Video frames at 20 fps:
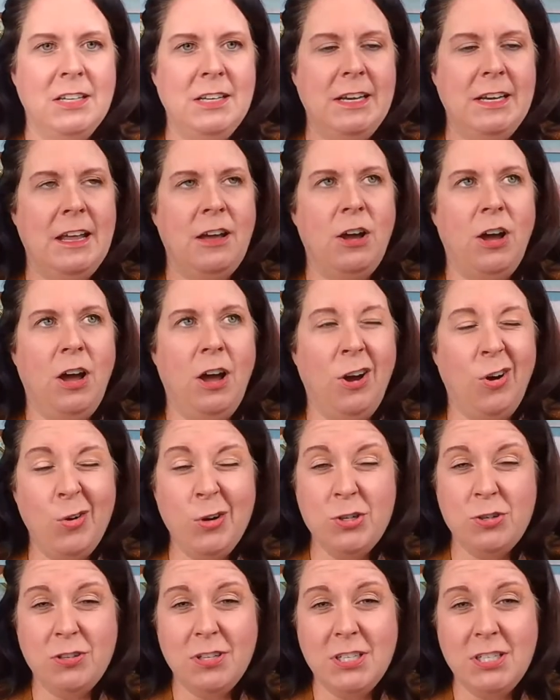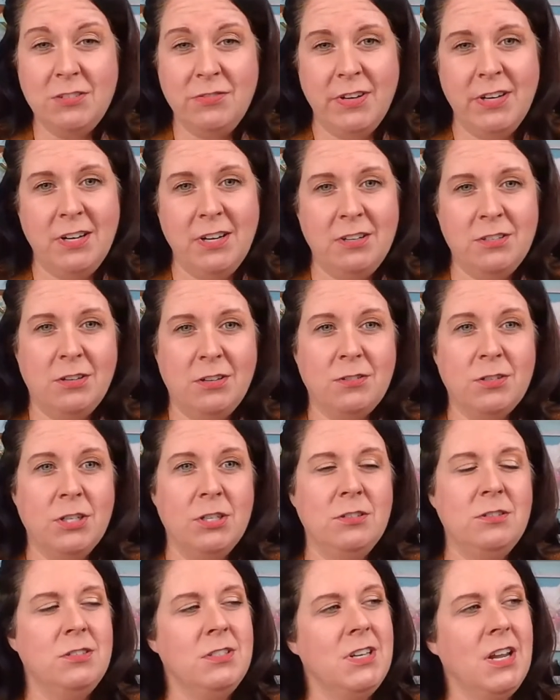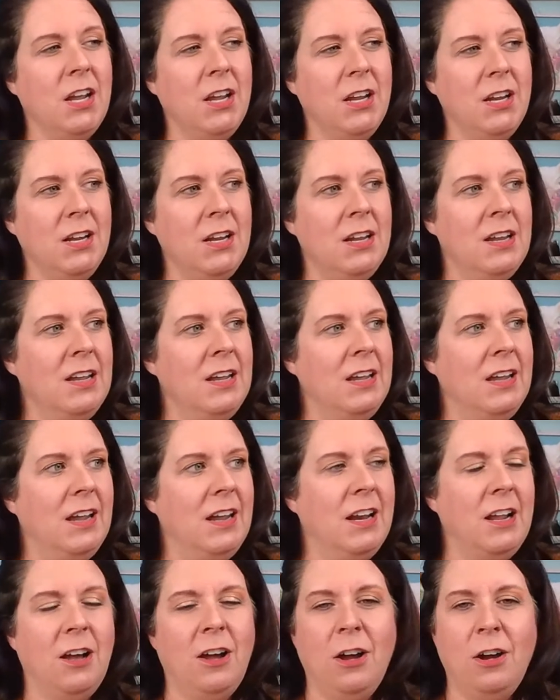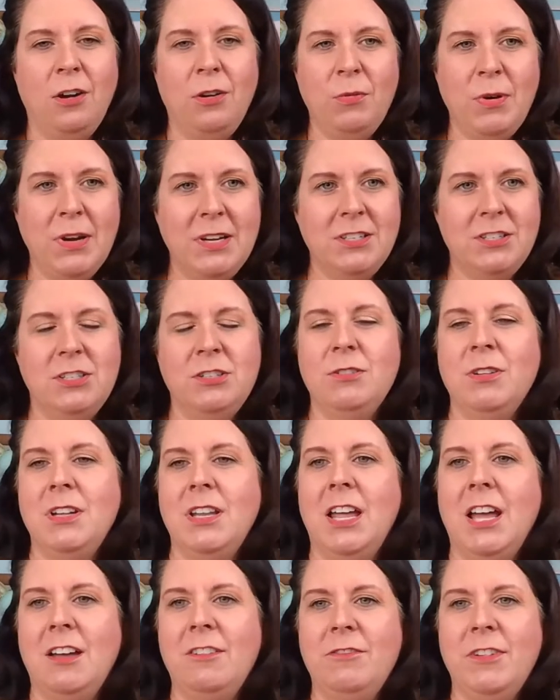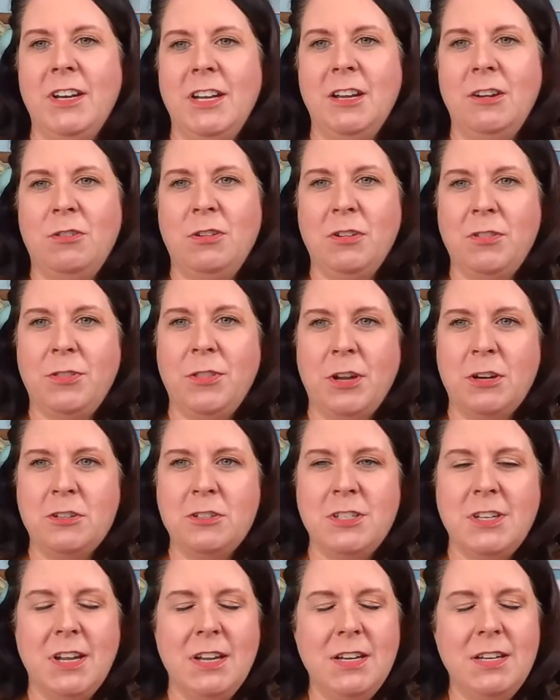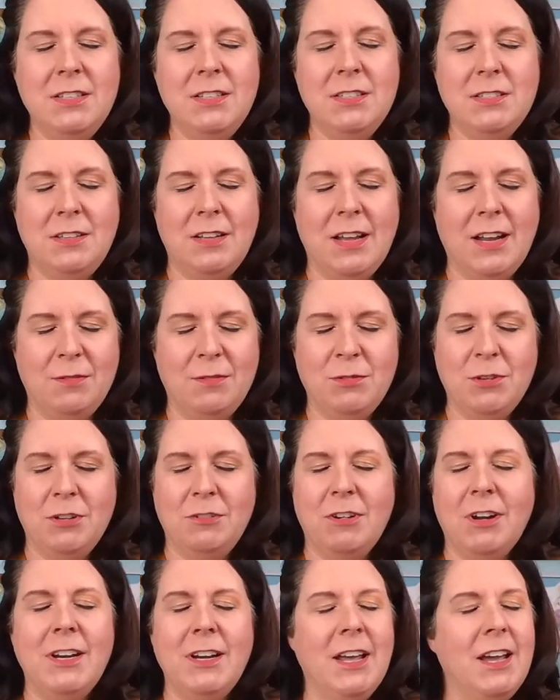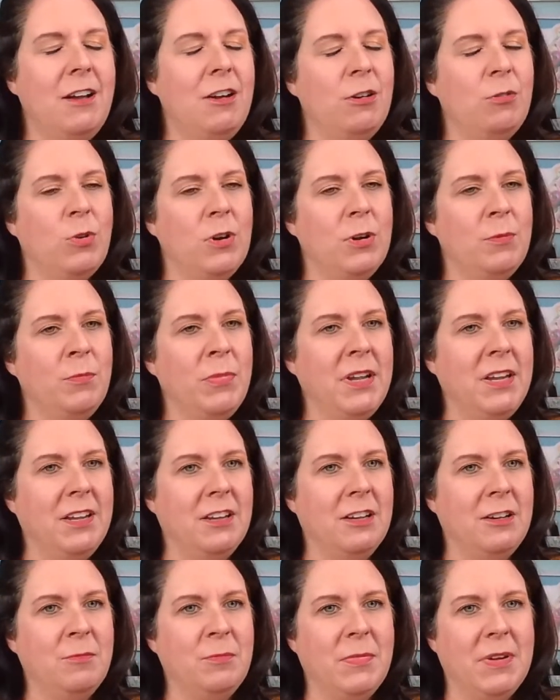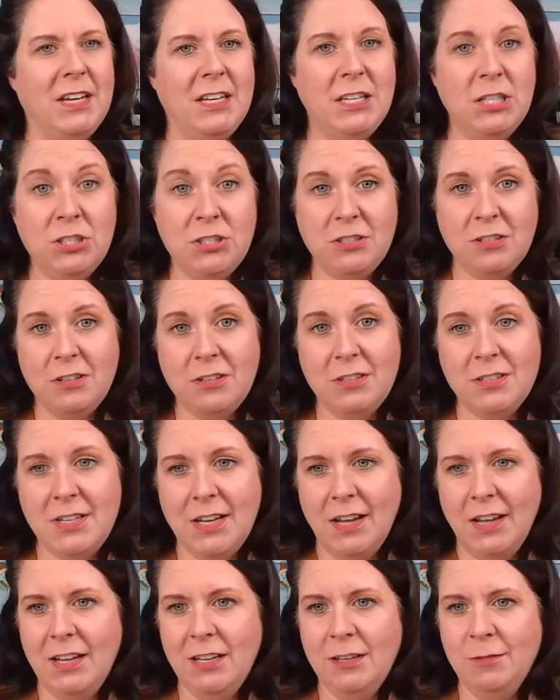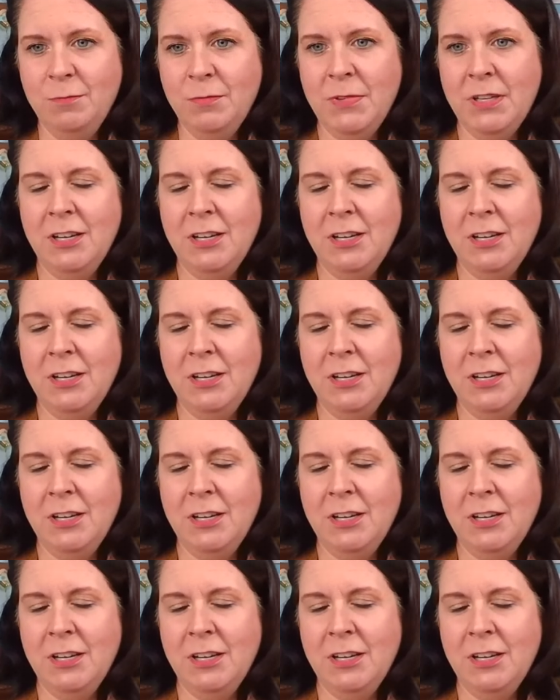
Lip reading: Now, I always release videos on Tuesday, and I always do a live video on Thursdays, like I'm doing right now at 1 p.m. Eastern time.